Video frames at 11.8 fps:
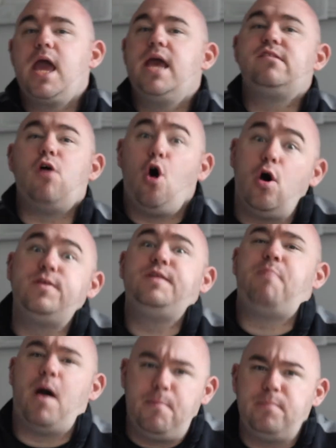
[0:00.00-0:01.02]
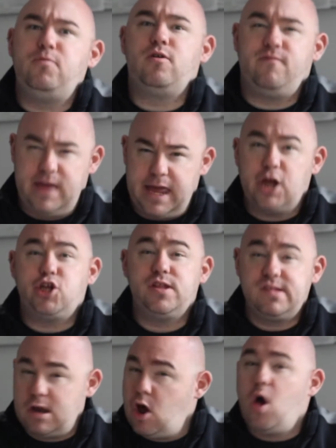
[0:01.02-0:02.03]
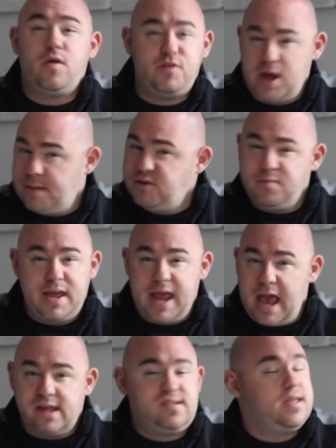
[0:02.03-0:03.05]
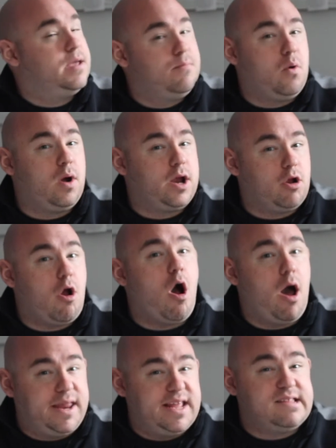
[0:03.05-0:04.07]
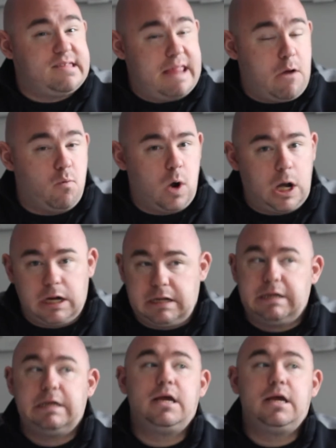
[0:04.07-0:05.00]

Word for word: is all these pop-up notifications and all the times you're being asked to import your audience network.